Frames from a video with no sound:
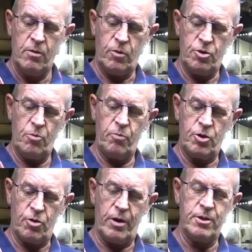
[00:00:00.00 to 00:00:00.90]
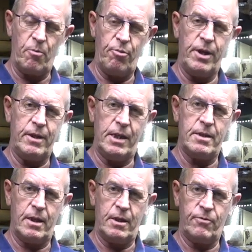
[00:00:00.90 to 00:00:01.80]
We should be trying to breed
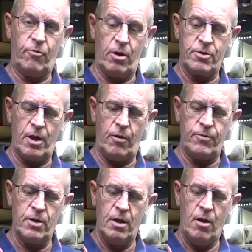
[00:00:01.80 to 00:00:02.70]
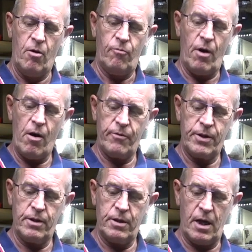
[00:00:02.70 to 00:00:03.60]
these things for ourselves rather
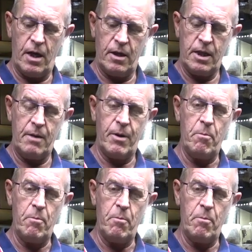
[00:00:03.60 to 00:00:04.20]
than uh, keep